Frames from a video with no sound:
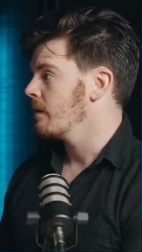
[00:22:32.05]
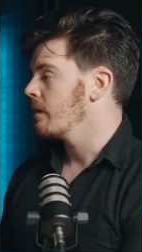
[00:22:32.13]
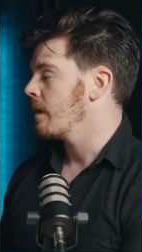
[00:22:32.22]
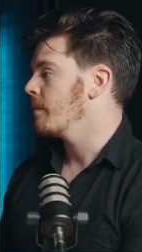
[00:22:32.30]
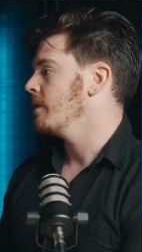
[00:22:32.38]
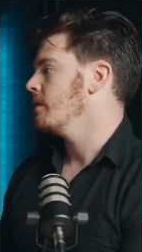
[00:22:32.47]

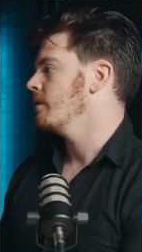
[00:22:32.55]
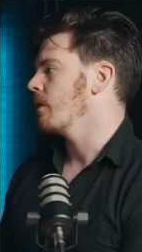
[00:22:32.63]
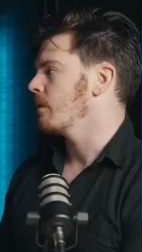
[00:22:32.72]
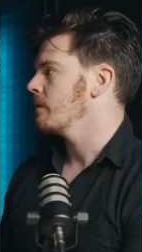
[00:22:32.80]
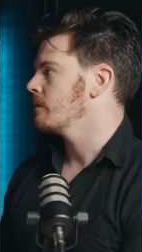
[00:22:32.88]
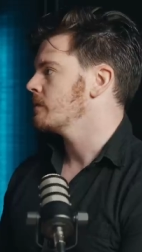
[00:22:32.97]
I mean, you know,
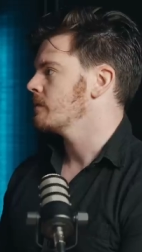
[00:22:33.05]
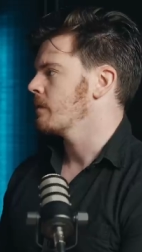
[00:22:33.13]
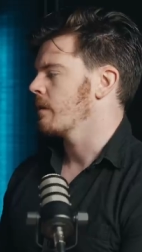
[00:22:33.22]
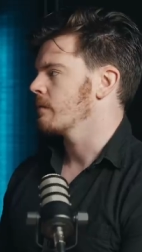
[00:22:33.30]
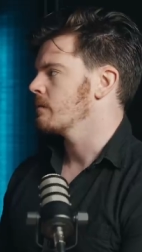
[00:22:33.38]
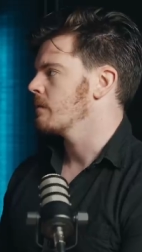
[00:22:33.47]
it's
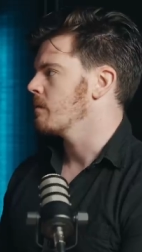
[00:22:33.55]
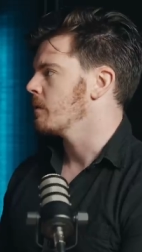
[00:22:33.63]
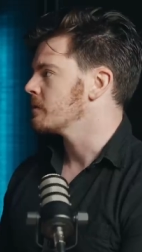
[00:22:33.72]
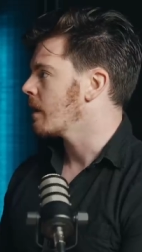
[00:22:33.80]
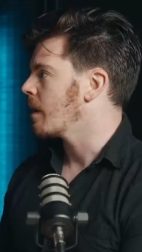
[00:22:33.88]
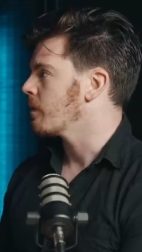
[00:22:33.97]
not the
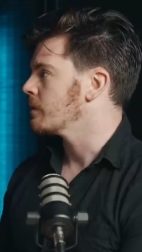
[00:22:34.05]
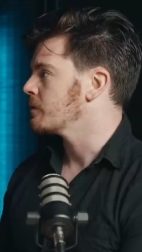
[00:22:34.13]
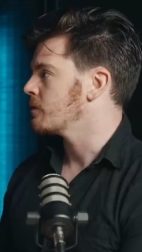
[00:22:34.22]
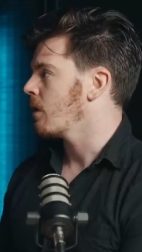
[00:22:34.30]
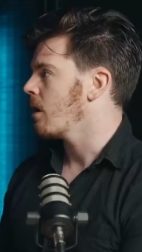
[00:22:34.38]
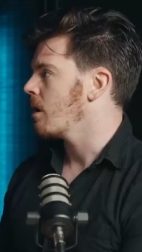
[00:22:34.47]
most glamorous
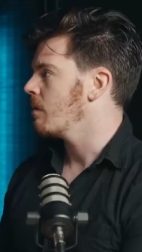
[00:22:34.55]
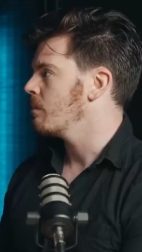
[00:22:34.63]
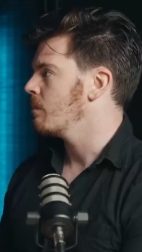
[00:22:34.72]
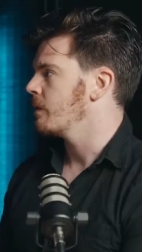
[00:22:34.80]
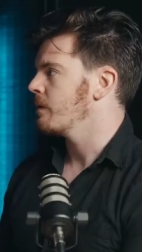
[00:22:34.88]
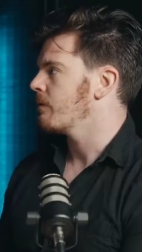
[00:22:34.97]
job,
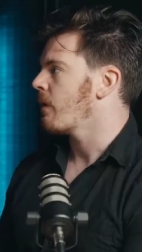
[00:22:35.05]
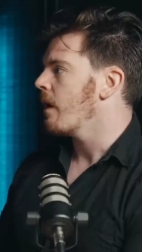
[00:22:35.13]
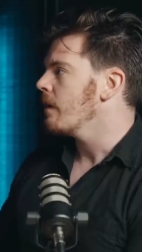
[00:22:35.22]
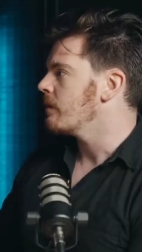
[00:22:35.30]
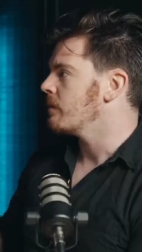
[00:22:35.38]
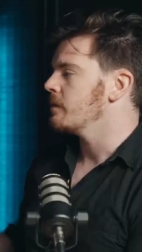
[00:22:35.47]
but you're
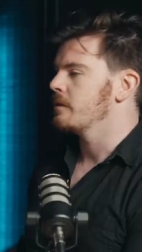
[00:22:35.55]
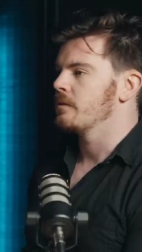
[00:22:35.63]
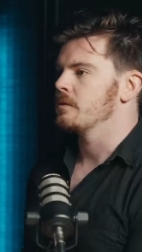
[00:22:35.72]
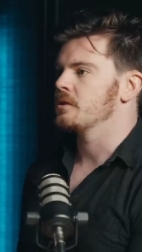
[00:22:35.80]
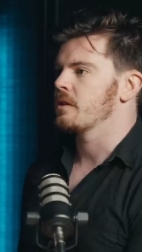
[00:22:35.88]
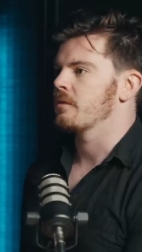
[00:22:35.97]
fine if you if
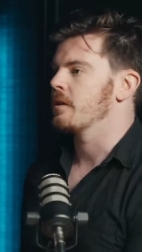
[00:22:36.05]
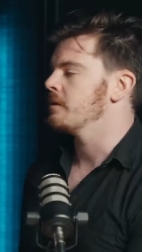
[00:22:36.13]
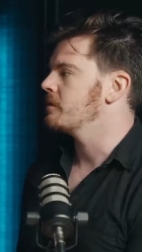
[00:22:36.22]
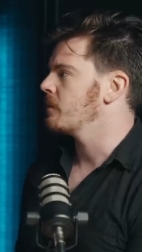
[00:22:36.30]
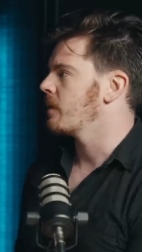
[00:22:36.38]
you just have kids or